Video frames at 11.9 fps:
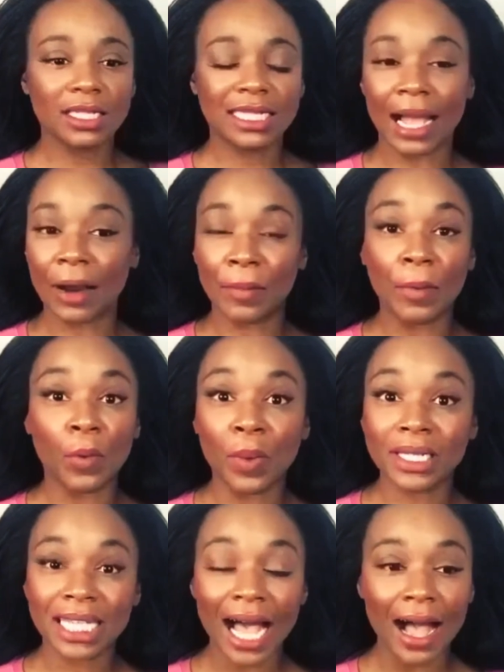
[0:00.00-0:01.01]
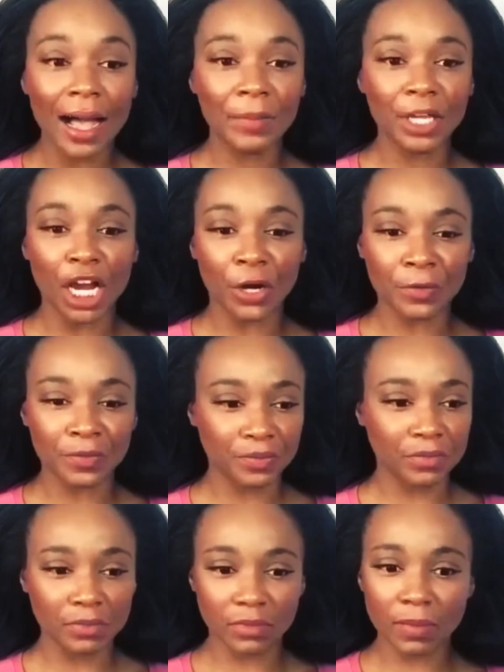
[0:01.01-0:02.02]
I remember one time,
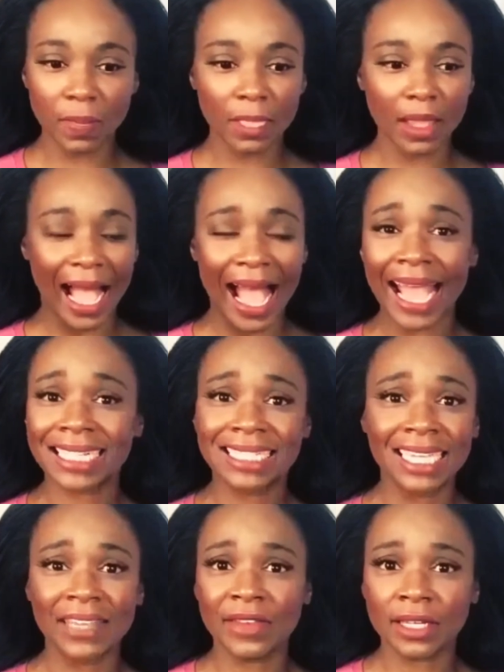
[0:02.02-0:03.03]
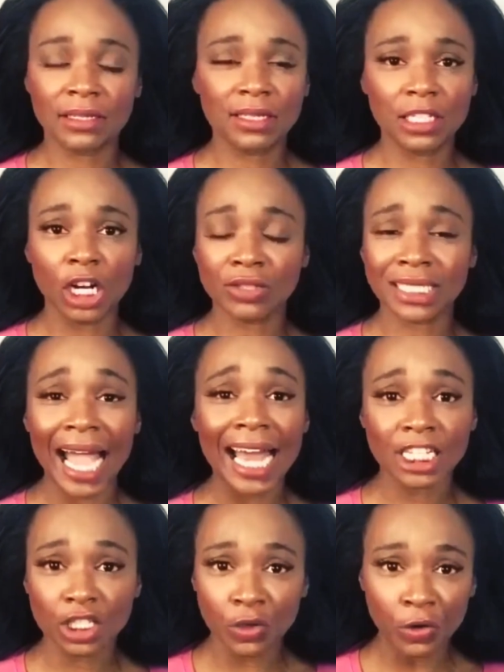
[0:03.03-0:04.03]
I had to even, stay out
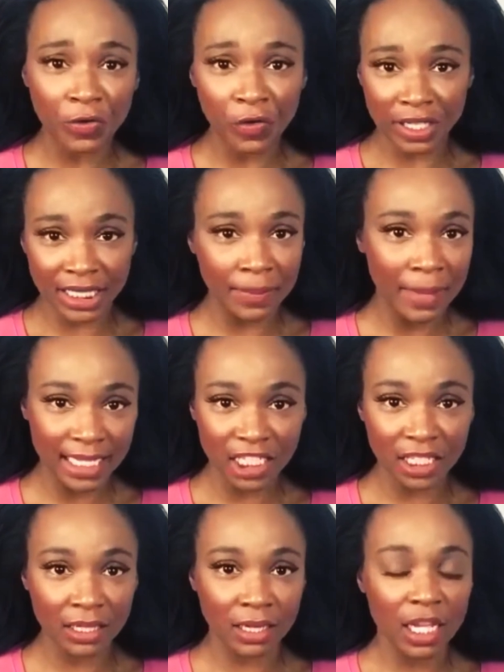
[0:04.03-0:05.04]
of school for a semester,